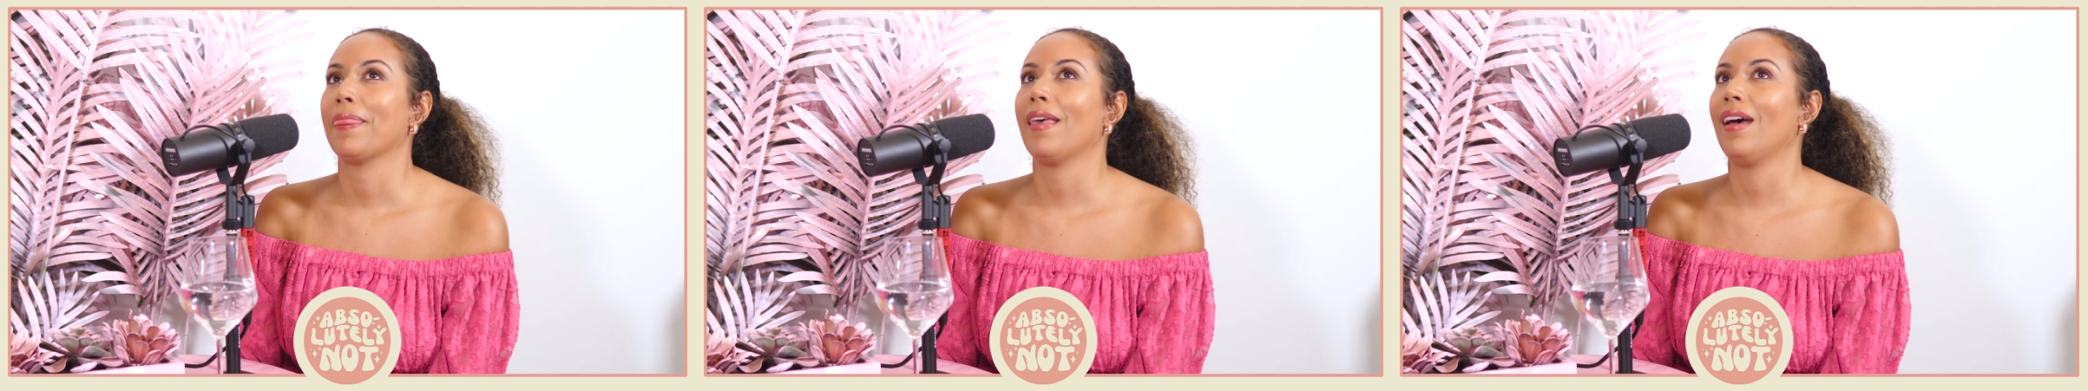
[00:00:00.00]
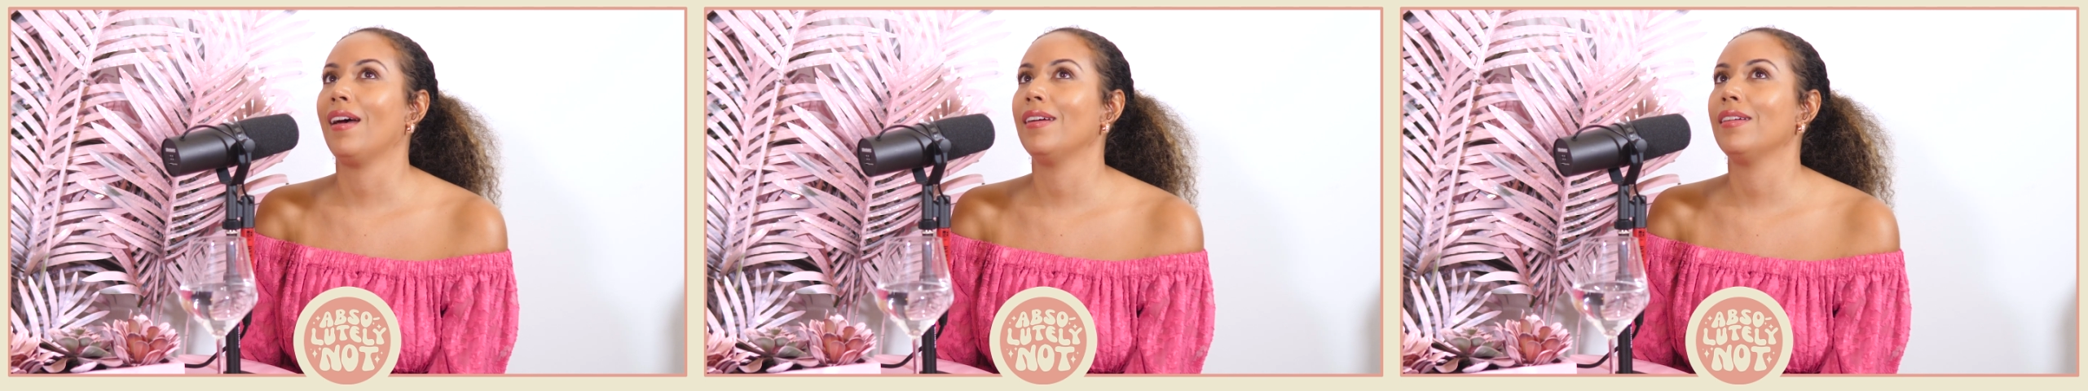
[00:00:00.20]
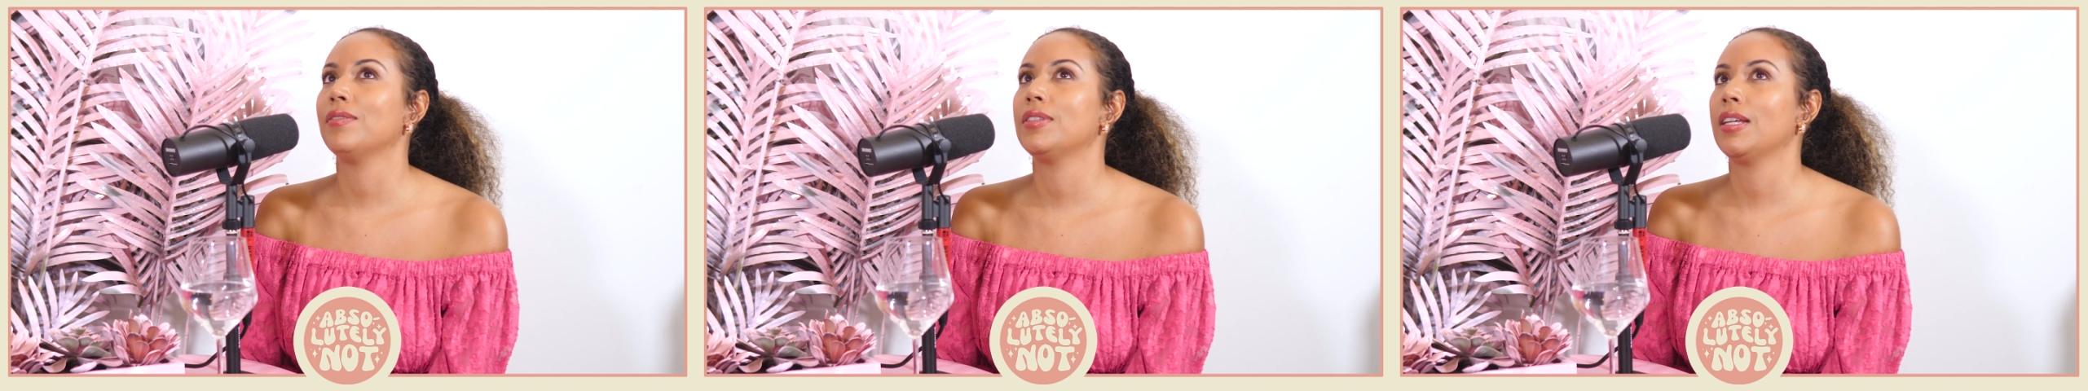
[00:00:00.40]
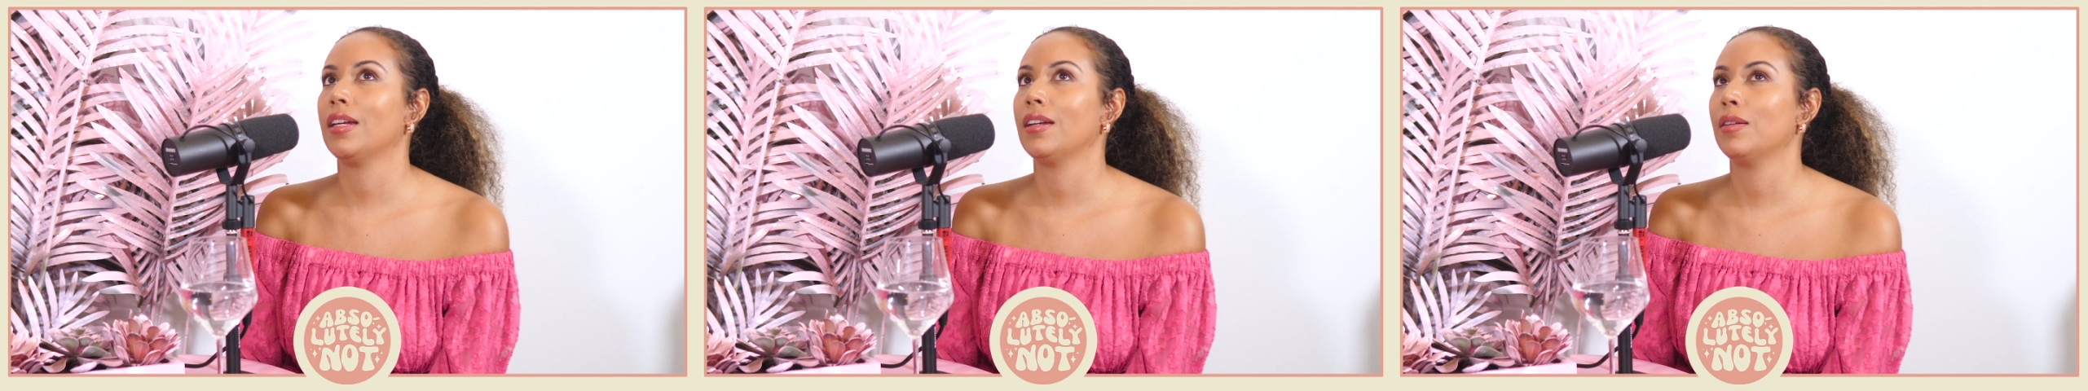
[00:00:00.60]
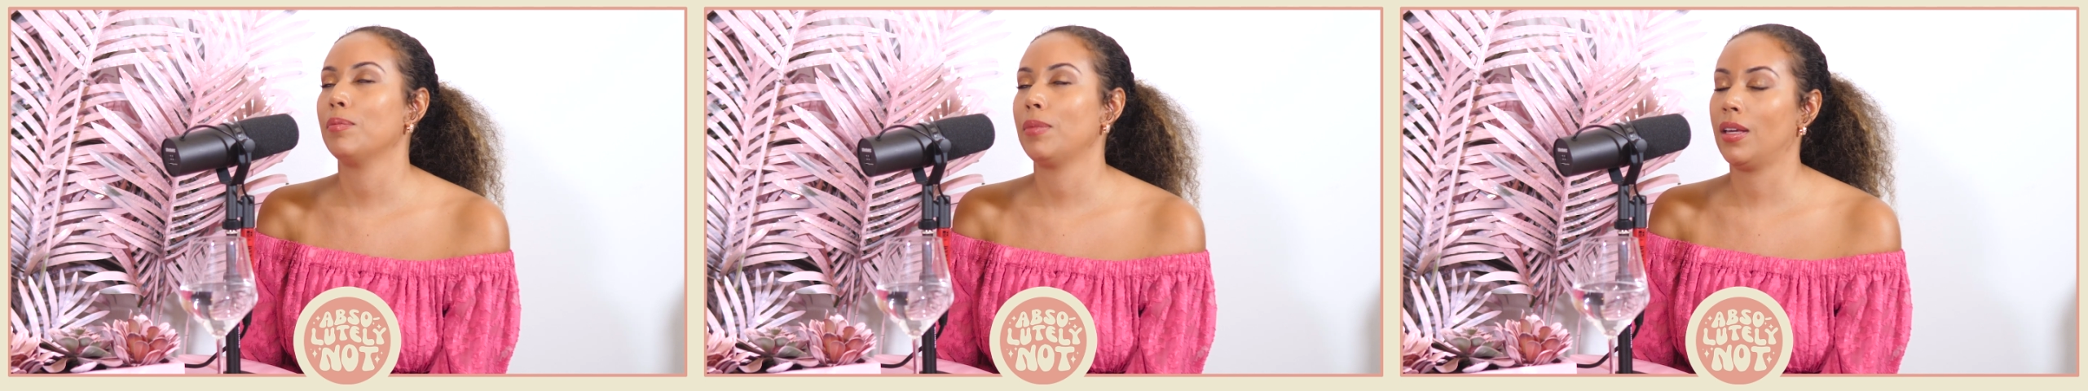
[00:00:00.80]
I've
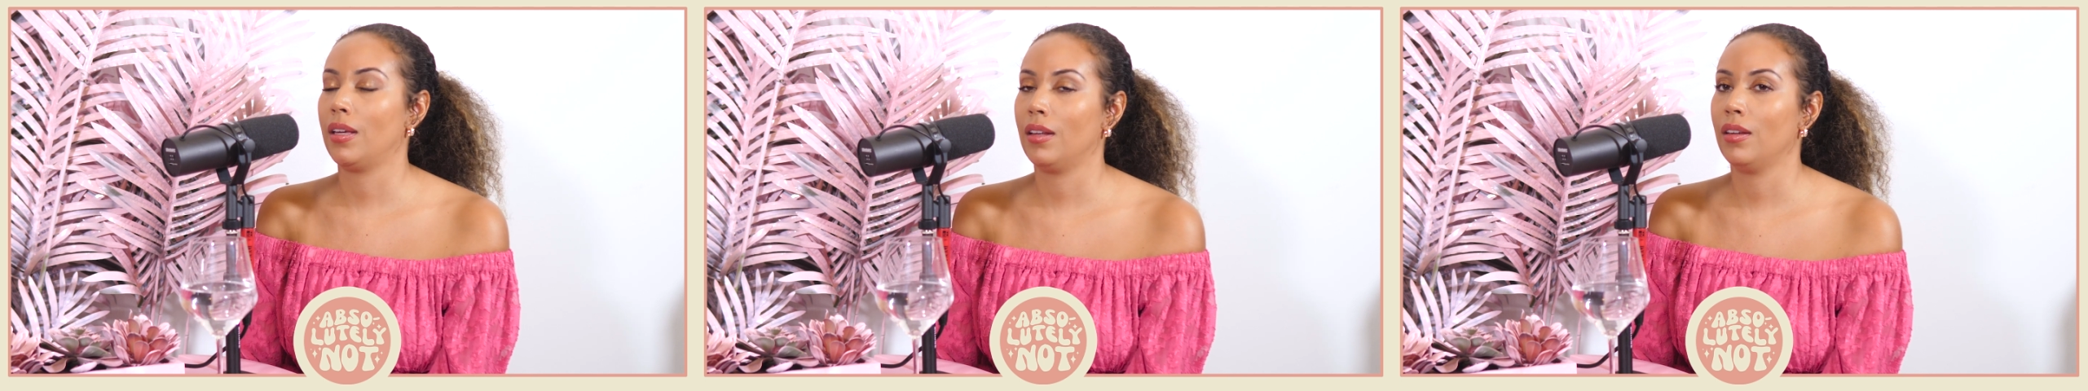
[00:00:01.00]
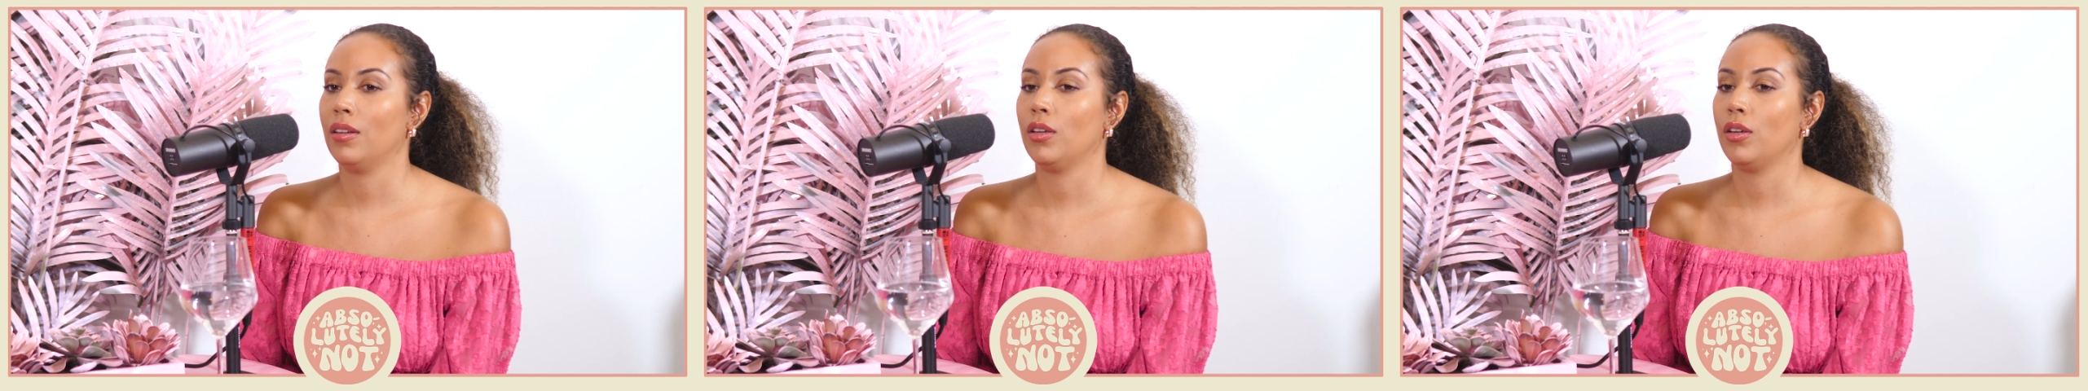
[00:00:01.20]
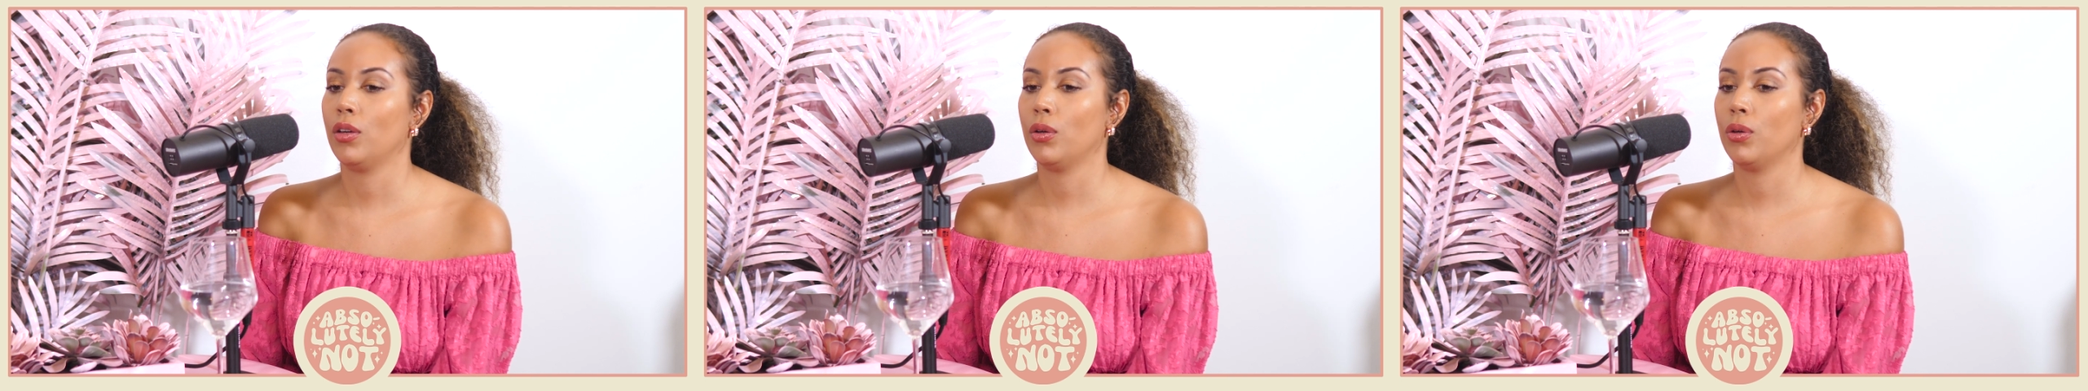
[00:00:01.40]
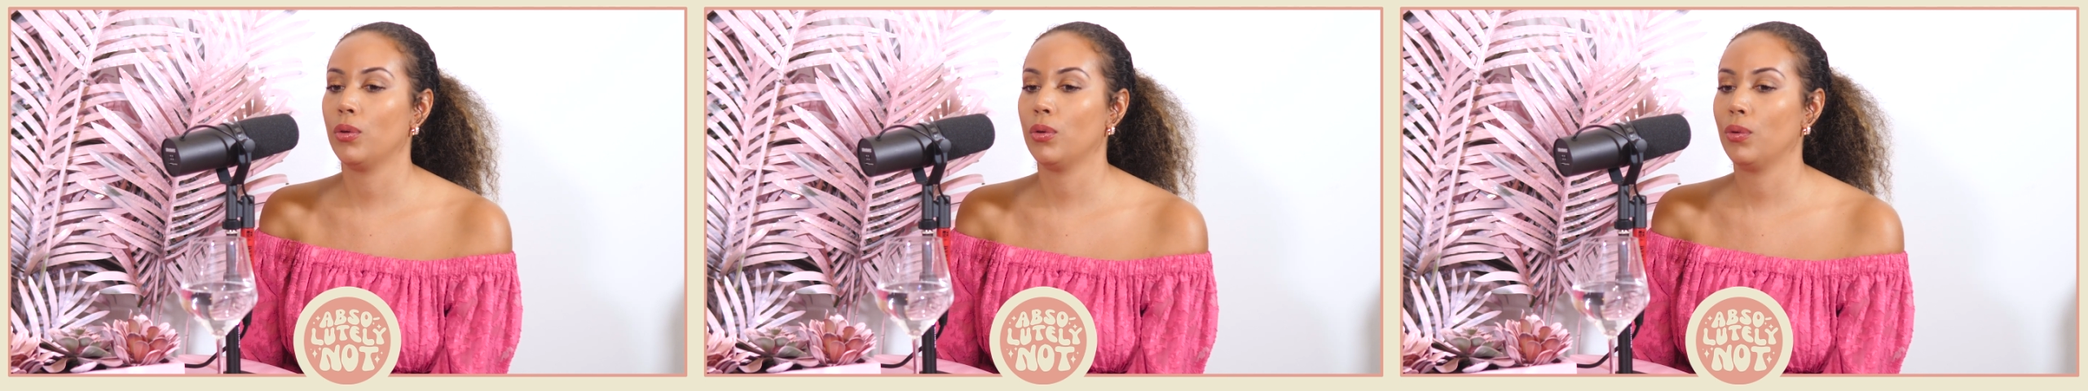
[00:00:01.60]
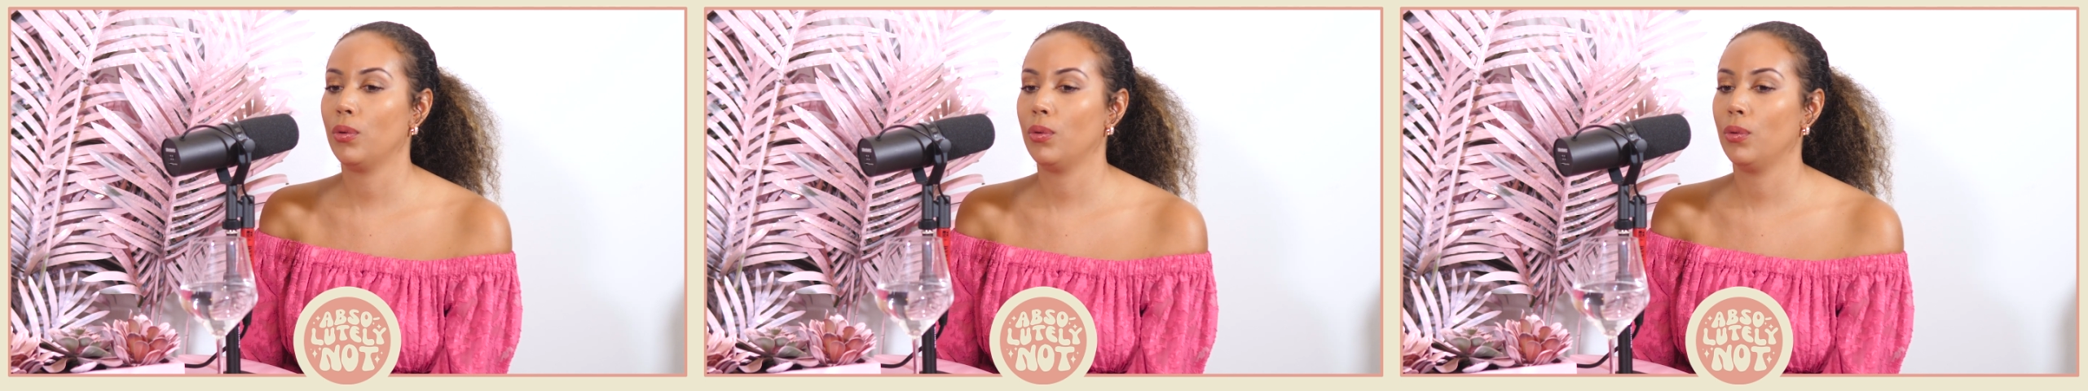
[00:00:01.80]
dated men
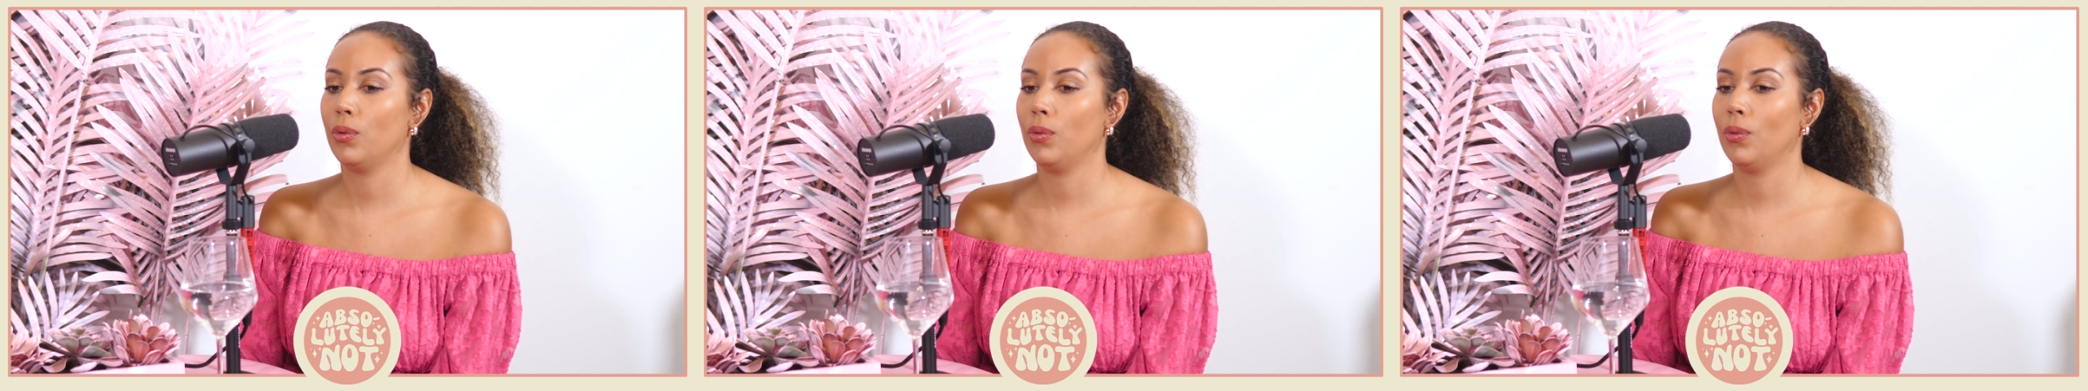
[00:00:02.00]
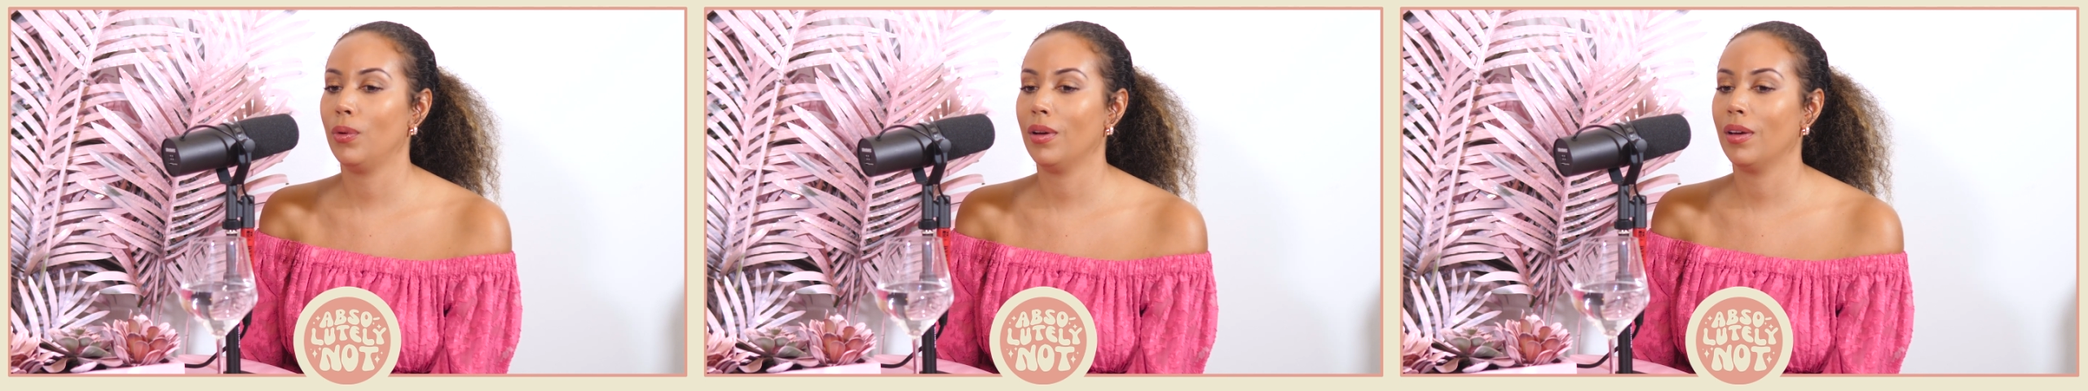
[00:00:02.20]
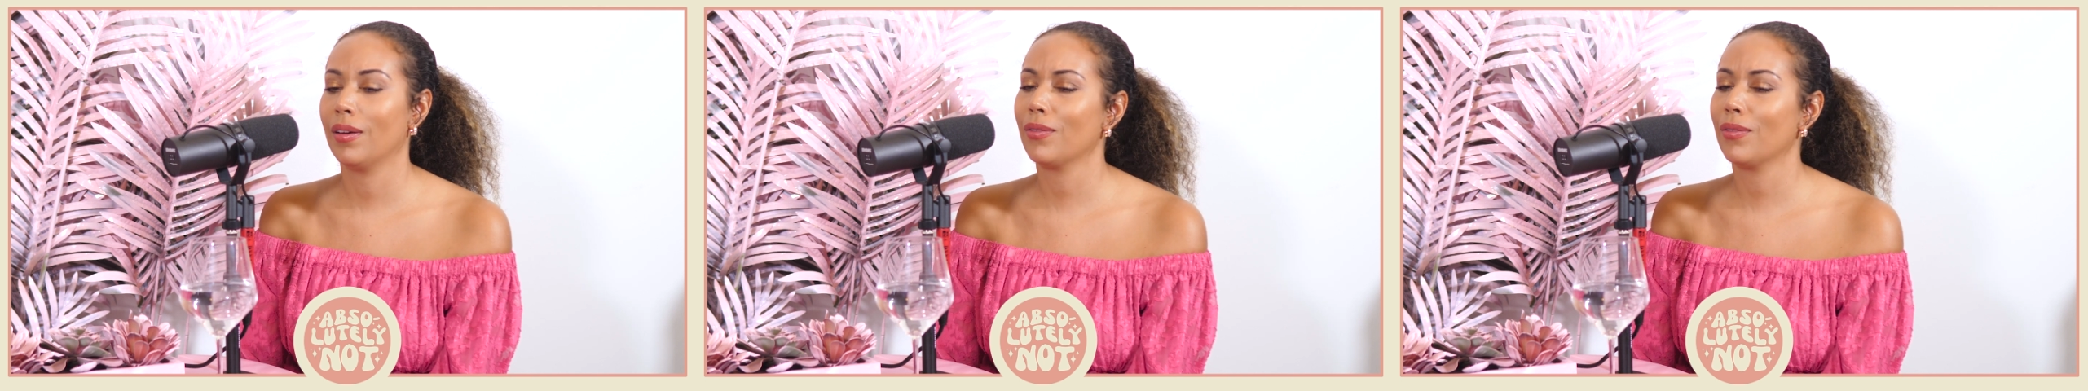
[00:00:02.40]
who,